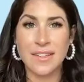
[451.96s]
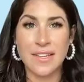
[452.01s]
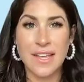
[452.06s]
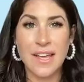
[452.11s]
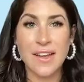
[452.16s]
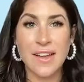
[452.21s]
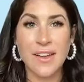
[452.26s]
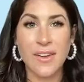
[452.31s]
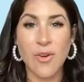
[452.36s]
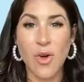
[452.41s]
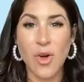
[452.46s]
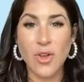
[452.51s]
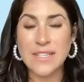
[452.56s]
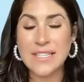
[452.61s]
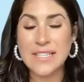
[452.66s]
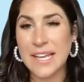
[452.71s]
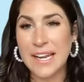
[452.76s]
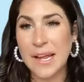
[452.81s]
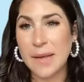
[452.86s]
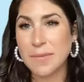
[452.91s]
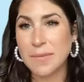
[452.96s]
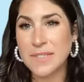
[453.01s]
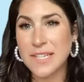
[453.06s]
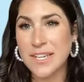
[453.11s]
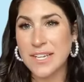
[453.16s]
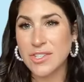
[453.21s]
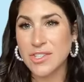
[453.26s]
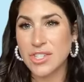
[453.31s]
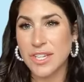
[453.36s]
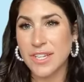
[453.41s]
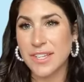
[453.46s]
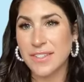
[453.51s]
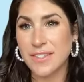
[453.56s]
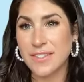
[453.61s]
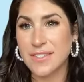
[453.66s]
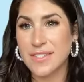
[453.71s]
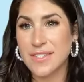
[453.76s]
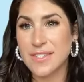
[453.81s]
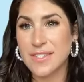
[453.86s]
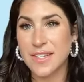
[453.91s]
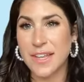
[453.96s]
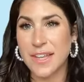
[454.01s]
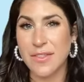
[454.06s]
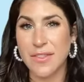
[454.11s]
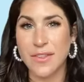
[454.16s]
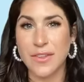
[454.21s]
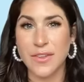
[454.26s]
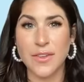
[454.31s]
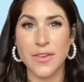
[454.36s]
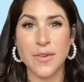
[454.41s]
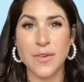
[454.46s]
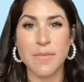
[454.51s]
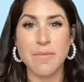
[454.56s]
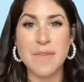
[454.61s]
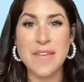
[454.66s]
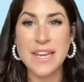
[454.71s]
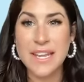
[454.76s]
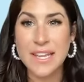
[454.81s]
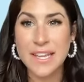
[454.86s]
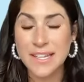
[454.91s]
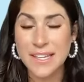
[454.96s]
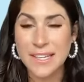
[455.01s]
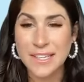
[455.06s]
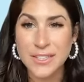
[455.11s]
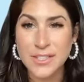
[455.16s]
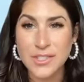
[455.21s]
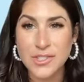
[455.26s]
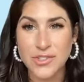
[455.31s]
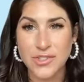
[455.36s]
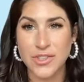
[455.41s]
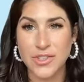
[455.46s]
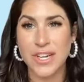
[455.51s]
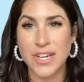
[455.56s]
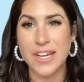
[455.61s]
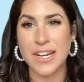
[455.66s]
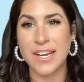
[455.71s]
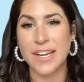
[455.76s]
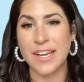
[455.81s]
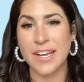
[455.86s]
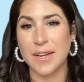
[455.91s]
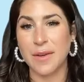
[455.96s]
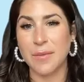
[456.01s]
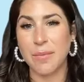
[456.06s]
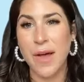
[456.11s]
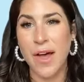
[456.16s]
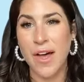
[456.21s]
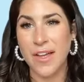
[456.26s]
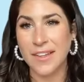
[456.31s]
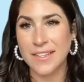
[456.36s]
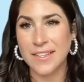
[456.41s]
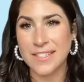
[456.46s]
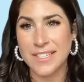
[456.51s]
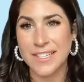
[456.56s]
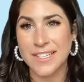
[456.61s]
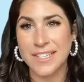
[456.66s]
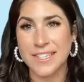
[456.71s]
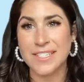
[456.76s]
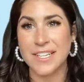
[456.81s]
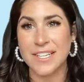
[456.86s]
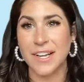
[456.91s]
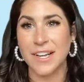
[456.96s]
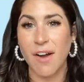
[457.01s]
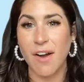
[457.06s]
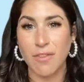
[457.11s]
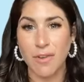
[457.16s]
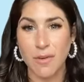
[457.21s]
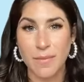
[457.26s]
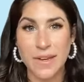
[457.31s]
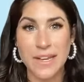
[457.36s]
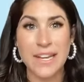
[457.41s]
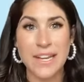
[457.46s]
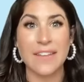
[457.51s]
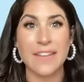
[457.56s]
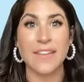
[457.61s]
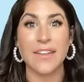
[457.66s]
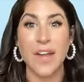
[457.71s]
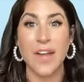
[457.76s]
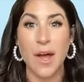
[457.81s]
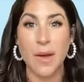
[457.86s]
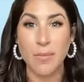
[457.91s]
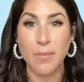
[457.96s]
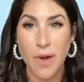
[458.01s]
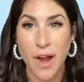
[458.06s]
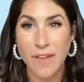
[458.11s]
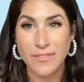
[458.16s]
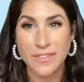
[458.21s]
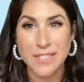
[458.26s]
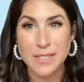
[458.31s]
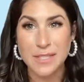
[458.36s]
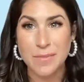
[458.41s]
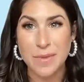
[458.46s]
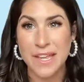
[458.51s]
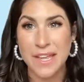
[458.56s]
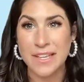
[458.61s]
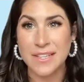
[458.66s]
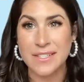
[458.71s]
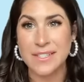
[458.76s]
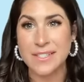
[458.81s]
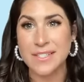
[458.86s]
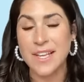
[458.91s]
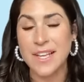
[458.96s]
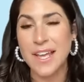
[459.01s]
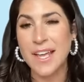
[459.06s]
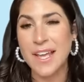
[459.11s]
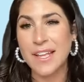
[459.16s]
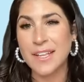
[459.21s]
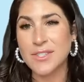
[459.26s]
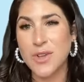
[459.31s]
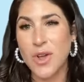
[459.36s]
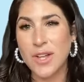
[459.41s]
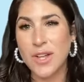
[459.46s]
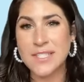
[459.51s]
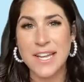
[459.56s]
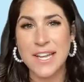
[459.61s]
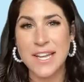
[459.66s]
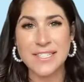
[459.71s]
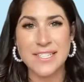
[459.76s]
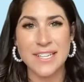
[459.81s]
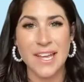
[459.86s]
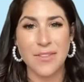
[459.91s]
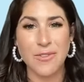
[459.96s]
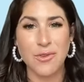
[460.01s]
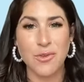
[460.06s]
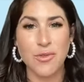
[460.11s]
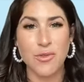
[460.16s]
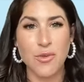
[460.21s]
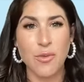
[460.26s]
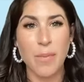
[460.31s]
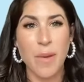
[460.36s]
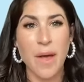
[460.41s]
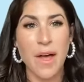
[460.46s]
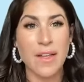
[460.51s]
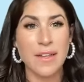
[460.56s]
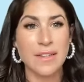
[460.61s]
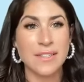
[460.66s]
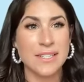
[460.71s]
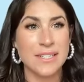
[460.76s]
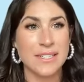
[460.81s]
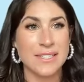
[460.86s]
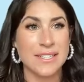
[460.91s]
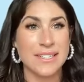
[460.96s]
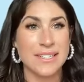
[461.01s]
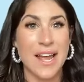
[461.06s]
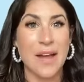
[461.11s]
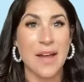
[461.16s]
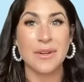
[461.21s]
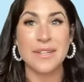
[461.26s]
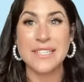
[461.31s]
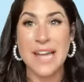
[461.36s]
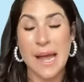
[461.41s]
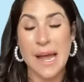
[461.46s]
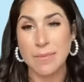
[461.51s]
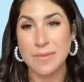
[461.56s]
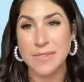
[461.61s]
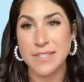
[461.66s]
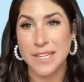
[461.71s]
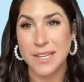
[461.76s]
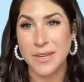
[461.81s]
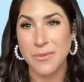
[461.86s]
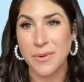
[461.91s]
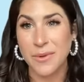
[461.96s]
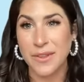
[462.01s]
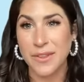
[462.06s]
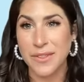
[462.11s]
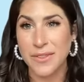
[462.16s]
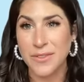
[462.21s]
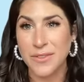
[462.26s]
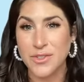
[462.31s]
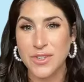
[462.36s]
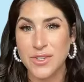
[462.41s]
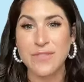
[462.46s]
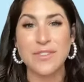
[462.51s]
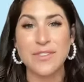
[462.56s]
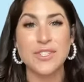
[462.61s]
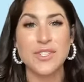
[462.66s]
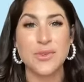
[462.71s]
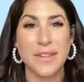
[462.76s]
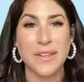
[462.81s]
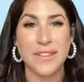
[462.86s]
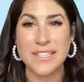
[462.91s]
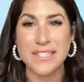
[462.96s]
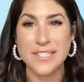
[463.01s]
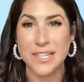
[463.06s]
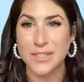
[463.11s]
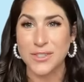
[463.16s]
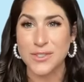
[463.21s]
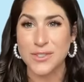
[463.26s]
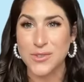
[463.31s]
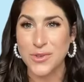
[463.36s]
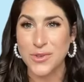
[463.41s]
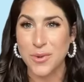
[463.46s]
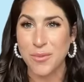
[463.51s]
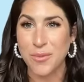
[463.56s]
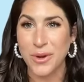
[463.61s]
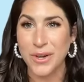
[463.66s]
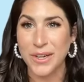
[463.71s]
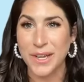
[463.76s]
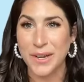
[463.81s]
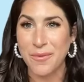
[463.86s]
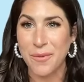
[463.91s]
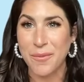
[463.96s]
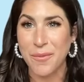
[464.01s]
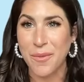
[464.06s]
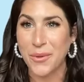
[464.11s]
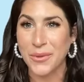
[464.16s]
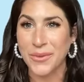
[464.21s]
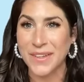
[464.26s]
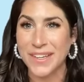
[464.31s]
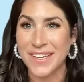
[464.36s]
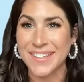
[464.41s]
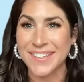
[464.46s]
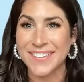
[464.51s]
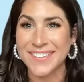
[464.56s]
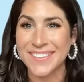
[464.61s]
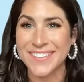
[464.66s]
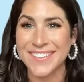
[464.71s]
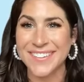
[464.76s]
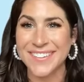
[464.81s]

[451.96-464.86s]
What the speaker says: Yeah, all these adaptations in the media industry, in politics, in government, in the nonprofit space, it's all tied together through politics and now adapting with even doing this on Zoom, working remotely.